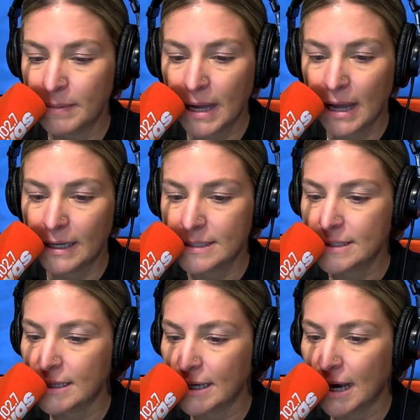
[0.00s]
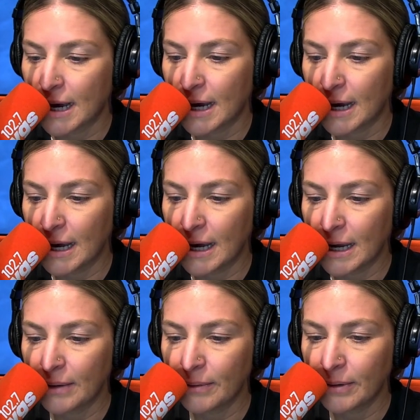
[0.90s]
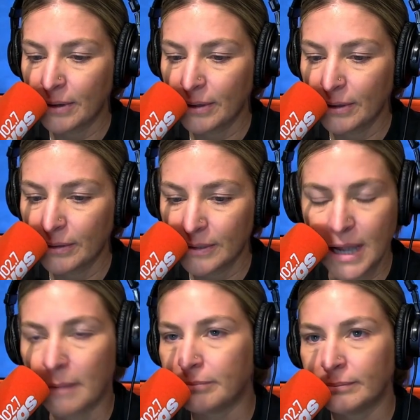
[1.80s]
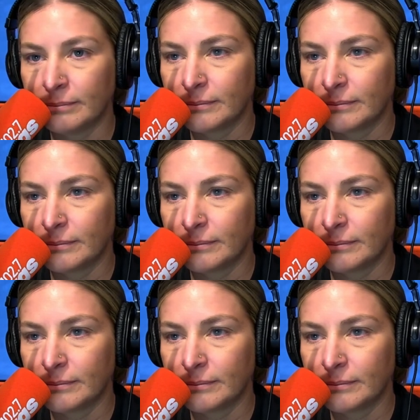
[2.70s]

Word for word: honest, uh, dumb